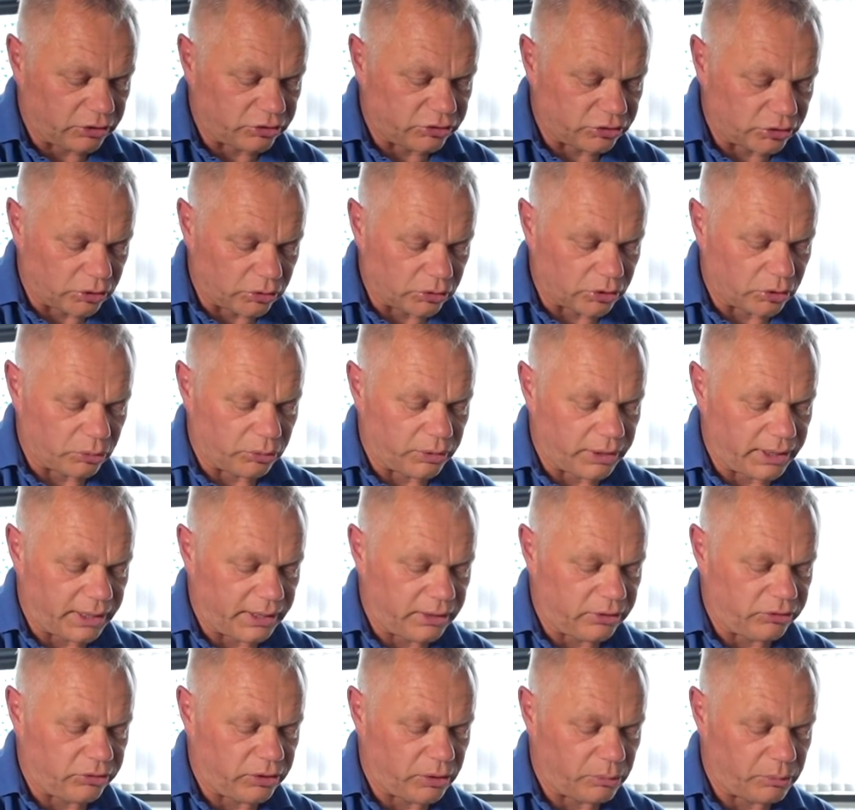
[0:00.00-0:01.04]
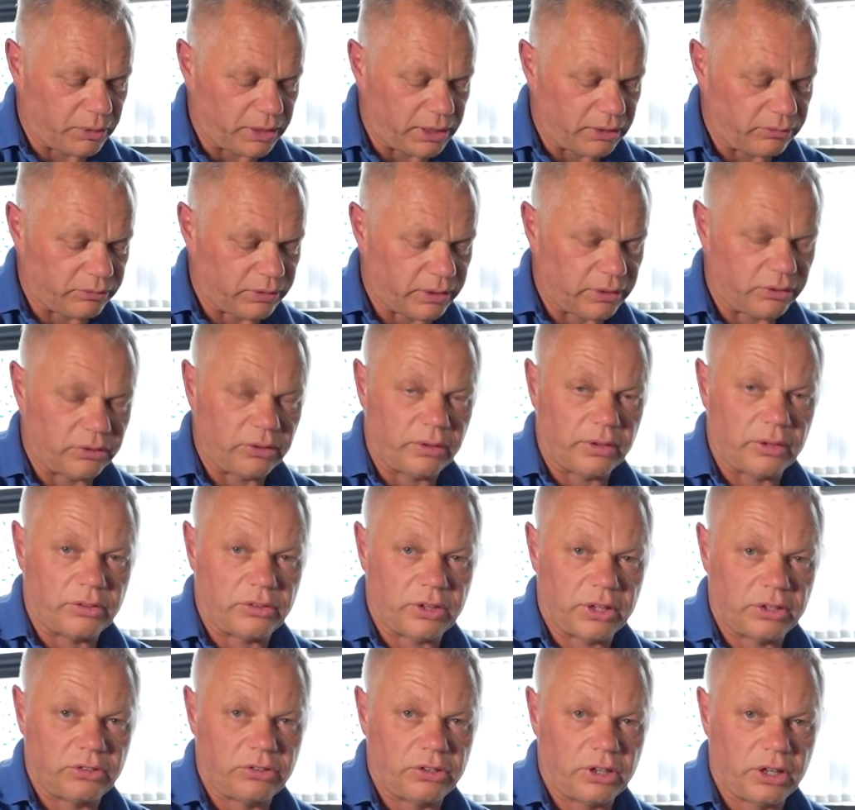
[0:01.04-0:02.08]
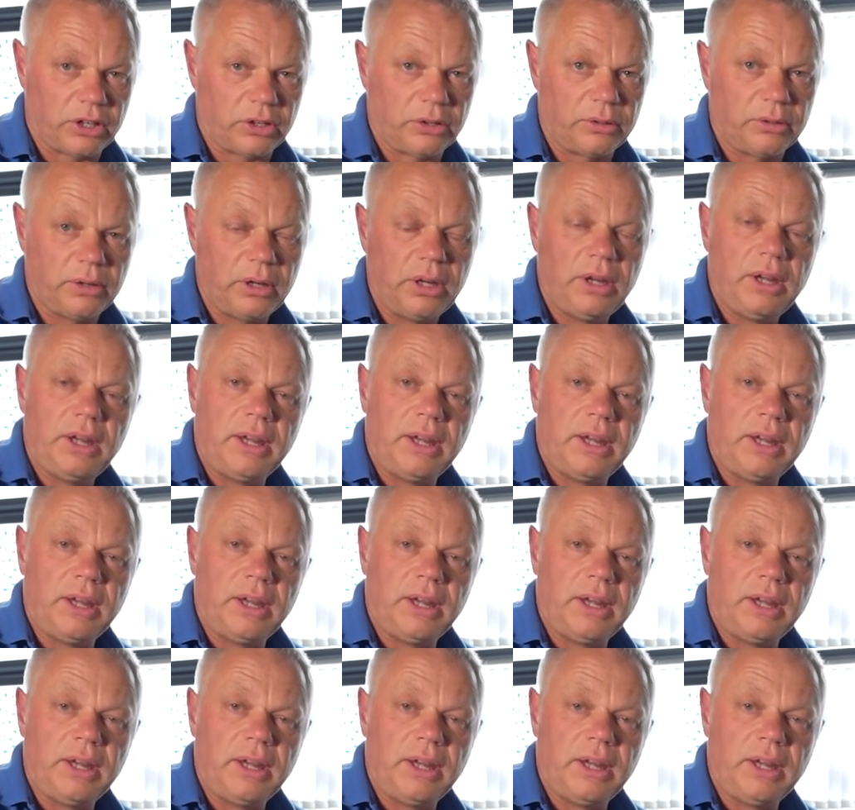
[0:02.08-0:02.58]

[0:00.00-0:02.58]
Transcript: shock or an energy wave into the tissue.